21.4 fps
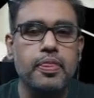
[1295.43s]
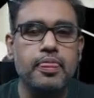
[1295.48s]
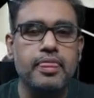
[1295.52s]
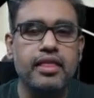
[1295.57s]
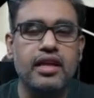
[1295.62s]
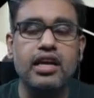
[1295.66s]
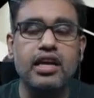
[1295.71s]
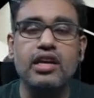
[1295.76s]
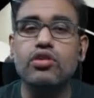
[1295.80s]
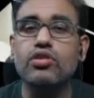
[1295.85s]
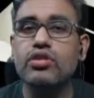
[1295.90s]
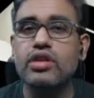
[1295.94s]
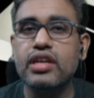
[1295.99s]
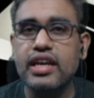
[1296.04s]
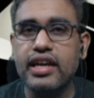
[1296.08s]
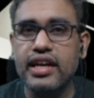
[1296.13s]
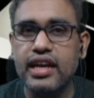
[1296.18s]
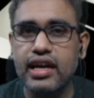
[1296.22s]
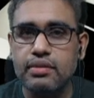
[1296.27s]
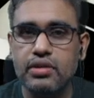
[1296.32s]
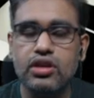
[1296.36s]
You can go to
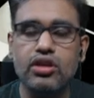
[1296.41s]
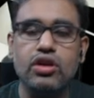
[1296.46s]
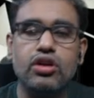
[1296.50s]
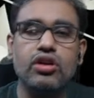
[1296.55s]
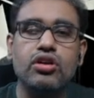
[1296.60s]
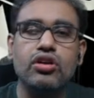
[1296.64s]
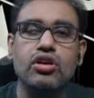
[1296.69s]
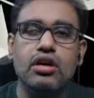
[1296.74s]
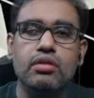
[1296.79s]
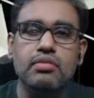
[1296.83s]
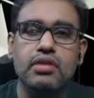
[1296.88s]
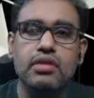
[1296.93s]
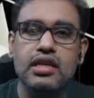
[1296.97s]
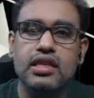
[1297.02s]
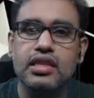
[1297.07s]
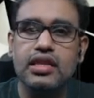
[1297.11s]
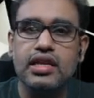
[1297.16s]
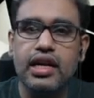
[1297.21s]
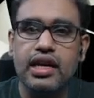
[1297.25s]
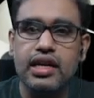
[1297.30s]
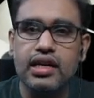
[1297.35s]
unacademy.com. In
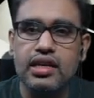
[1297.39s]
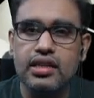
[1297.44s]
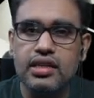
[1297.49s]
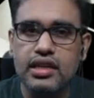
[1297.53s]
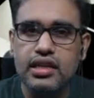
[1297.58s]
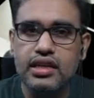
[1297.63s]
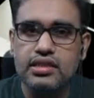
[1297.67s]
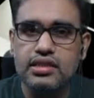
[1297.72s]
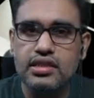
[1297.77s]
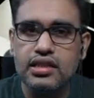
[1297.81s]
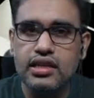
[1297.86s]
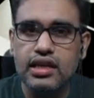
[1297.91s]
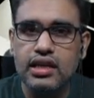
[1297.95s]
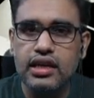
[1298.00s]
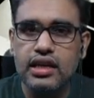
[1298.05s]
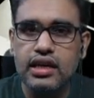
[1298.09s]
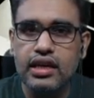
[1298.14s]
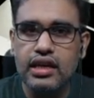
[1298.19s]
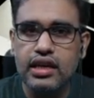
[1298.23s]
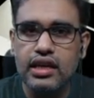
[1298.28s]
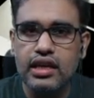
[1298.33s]
that there is a
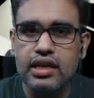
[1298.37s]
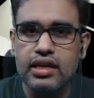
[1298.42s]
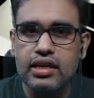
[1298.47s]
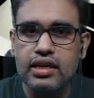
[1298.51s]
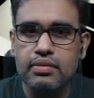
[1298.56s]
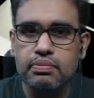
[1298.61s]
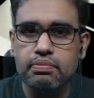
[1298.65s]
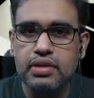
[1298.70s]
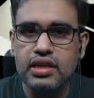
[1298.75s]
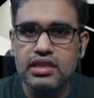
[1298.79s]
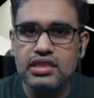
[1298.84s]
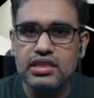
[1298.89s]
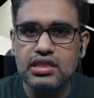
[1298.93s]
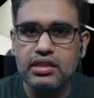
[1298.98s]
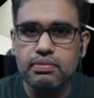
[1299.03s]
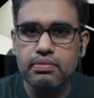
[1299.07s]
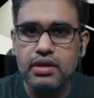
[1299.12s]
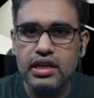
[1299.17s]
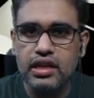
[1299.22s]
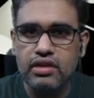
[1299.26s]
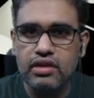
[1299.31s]
neat PG
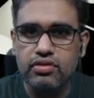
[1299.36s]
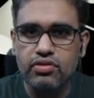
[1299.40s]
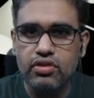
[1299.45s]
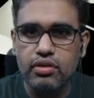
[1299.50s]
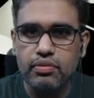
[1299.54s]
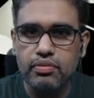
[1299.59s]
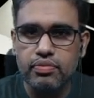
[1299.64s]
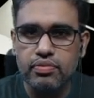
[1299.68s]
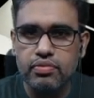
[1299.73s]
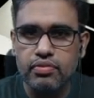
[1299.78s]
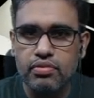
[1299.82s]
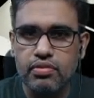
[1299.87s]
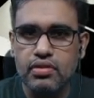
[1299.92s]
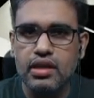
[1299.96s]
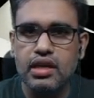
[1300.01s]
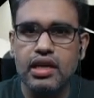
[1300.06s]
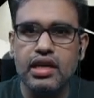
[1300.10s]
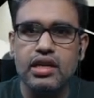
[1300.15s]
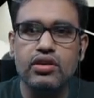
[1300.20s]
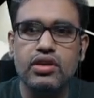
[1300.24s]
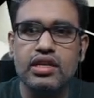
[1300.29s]
platform,
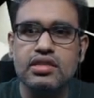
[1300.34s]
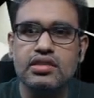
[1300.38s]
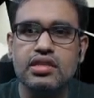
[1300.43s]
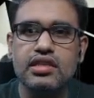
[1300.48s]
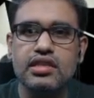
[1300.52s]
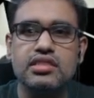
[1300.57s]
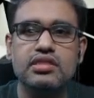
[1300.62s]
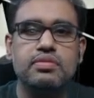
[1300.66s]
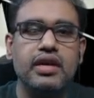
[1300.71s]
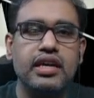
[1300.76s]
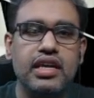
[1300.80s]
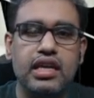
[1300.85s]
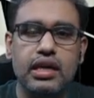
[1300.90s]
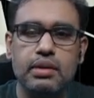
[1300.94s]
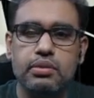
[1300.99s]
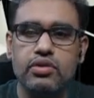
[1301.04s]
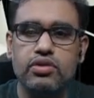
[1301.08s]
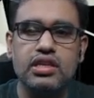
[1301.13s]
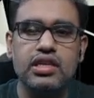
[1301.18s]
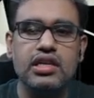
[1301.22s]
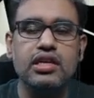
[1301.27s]
and you can search my name
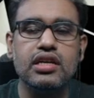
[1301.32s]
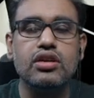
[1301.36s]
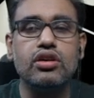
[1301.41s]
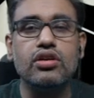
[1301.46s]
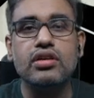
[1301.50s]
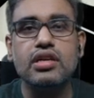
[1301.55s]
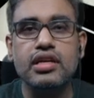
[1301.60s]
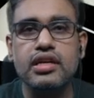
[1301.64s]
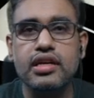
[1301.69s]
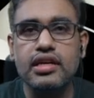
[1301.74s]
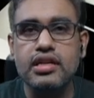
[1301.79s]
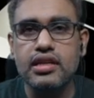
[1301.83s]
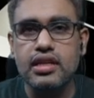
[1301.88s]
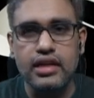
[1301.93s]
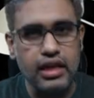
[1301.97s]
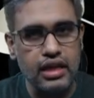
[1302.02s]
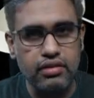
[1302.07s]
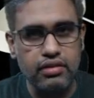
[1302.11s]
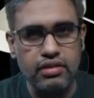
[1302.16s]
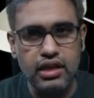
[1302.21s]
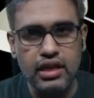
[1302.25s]
over there, Dr. Ankit
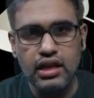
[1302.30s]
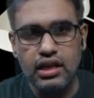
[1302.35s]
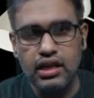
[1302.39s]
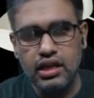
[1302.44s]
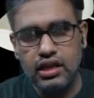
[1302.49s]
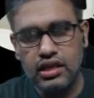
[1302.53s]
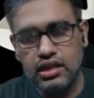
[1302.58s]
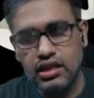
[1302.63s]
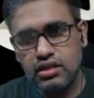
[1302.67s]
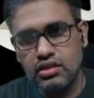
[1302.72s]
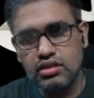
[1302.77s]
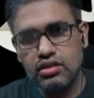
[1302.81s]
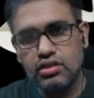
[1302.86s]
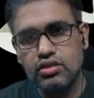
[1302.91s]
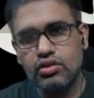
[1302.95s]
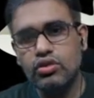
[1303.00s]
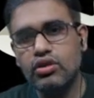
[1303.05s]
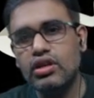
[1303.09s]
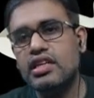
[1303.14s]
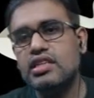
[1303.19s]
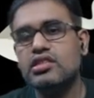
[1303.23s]
Khandelwal. There's a whole
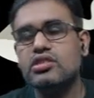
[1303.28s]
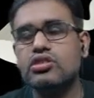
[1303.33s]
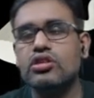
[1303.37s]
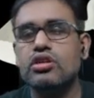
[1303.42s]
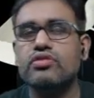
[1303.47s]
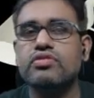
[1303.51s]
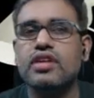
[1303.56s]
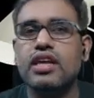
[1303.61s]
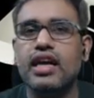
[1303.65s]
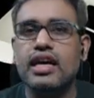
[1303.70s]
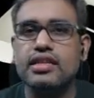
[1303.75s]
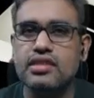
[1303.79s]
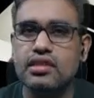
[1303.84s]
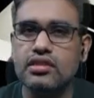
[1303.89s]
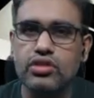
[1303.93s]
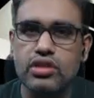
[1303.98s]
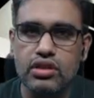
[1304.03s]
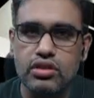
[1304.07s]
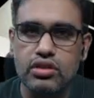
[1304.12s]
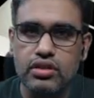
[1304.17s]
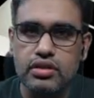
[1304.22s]
list of classes
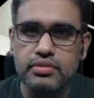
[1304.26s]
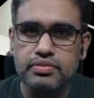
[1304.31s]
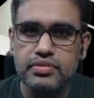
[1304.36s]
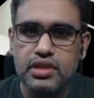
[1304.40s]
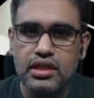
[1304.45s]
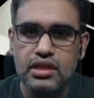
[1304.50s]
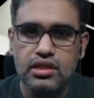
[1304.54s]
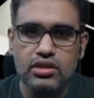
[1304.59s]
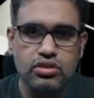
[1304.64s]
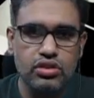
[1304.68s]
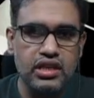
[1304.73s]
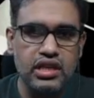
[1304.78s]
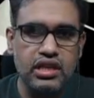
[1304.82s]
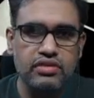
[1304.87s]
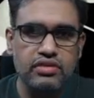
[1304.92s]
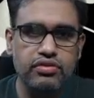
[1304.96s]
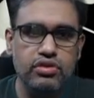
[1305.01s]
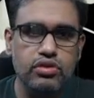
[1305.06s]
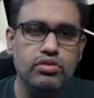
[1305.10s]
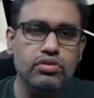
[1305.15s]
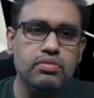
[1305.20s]
going on. So there are
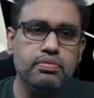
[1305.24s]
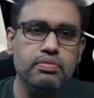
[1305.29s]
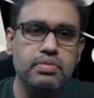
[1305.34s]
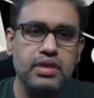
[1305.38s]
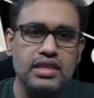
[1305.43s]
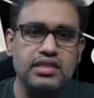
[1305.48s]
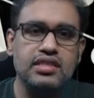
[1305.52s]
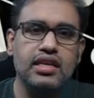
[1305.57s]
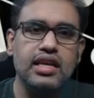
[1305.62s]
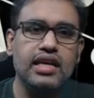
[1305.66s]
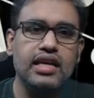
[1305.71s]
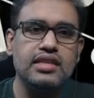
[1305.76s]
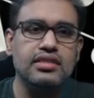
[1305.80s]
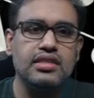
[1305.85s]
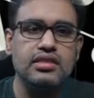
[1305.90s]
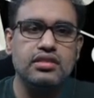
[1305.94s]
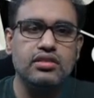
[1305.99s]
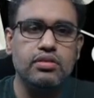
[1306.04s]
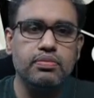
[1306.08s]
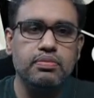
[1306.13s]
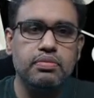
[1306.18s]
few plus classes,
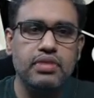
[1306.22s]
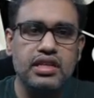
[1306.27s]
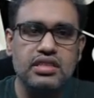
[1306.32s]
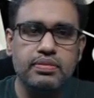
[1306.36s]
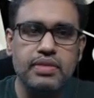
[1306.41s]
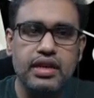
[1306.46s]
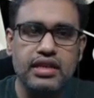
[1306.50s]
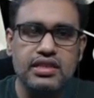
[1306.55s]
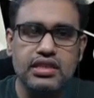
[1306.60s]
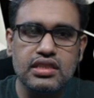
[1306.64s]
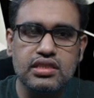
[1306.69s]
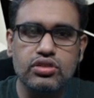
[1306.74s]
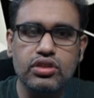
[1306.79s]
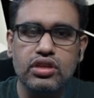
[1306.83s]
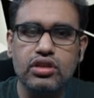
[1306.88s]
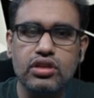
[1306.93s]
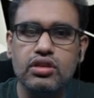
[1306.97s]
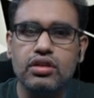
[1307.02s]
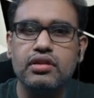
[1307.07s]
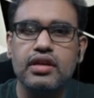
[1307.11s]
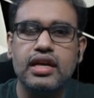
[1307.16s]
so plus batches going
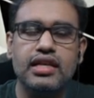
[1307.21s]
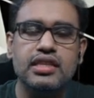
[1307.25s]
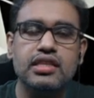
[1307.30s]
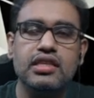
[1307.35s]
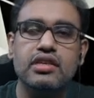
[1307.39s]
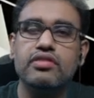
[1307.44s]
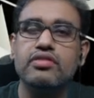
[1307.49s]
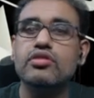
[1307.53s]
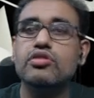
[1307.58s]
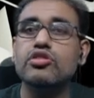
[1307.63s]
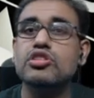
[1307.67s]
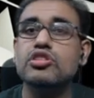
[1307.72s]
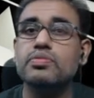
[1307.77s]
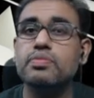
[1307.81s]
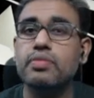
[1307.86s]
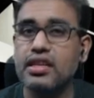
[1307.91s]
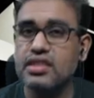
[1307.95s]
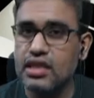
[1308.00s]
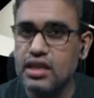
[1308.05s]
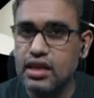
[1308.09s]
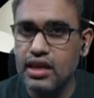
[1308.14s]
on, and there are few
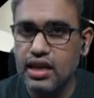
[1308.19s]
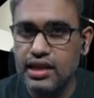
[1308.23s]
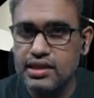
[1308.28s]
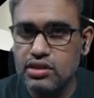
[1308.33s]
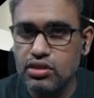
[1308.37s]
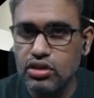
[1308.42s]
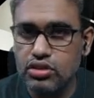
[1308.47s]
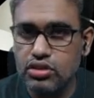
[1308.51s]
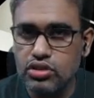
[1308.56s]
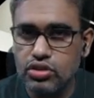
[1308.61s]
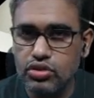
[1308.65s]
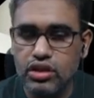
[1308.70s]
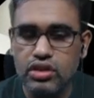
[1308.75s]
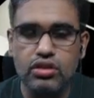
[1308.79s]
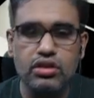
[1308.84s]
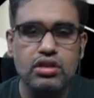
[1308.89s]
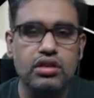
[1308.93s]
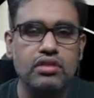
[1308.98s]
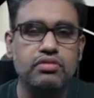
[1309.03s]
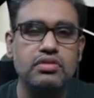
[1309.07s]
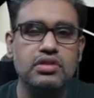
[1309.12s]
special classes also going on,
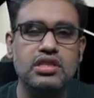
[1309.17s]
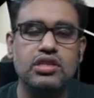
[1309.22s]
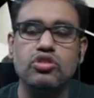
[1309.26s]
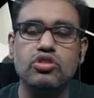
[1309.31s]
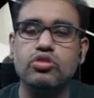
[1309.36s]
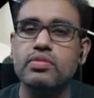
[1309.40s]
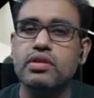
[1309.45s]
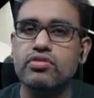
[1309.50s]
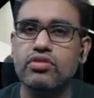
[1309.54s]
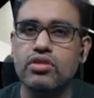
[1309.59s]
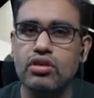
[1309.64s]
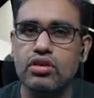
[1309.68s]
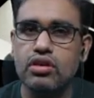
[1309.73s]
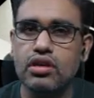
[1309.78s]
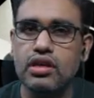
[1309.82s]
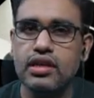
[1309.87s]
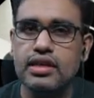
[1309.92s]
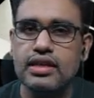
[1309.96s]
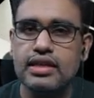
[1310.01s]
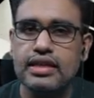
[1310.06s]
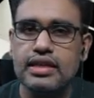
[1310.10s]
which are open for all.
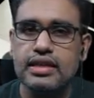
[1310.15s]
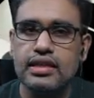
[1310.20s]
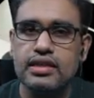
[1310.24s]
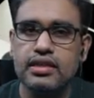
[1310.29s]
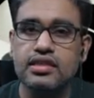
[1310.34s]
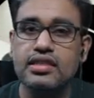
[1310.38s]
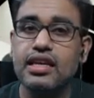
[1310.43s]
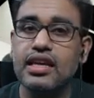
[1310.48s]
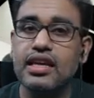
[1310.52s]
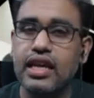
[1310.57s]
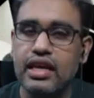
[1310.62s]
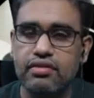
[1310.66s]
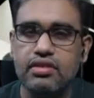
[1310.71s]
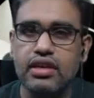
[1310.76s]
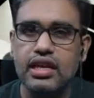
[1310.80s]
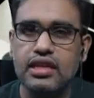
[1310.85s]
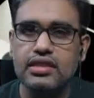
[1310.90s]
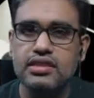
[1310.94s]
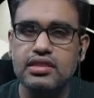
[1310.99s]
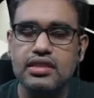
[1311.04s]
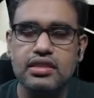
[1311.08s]
These are live
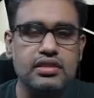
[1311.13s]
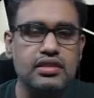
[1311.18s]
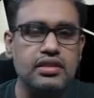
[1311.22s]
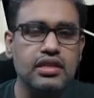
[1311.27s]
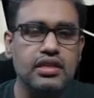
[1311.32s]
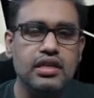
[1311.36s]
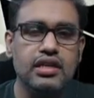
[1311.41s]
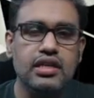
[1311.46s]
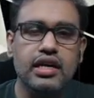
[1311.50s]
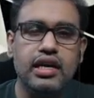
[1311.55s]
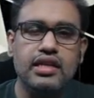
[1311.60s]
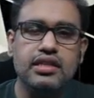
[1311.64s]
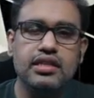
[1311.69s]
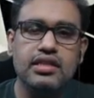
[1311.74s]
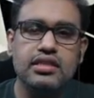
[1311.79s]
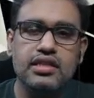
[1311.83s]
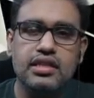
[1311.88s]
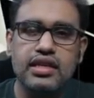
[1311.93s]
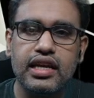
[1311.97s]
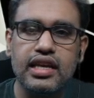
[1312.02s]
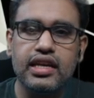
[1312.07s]
classes, and there's a
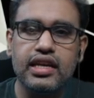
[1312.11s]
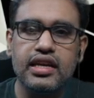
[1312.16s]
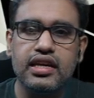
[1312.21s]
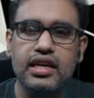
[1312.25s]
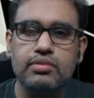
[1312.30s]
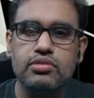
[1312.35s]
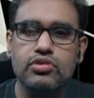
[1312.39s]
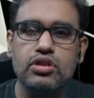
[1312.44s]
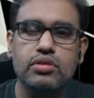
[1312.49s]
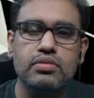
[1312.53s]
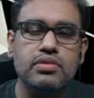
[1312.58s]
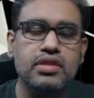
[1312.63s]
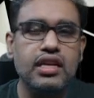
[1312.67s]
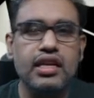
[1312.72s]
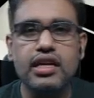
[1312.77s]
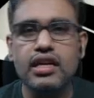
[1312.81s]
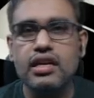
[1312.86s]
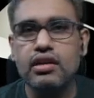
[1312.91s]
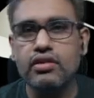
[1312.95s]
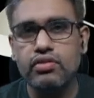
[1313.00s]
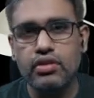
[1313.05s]
Telegram group. The
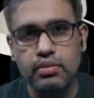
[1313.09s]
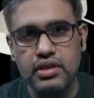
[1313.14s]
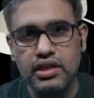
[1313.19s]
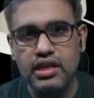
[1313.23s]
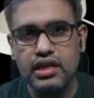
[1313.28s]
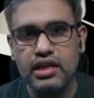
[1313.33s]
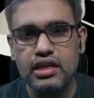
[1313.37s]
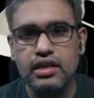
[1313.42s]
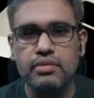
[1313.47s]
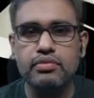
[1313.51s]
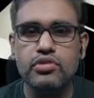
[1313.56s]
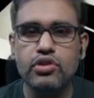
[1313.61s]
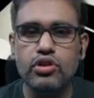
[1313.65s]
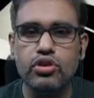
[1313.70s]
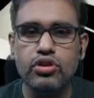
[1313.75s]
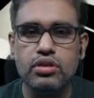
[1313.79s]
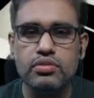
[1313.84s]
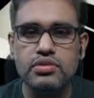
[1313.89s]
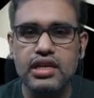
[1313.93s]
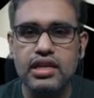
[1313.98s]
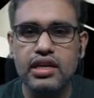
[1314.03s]
link will be there.
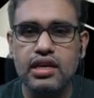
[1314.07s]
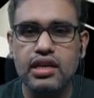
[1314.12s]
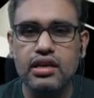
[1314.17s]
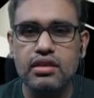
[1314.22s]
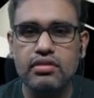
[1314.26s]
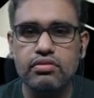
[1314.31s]
YouTube channel,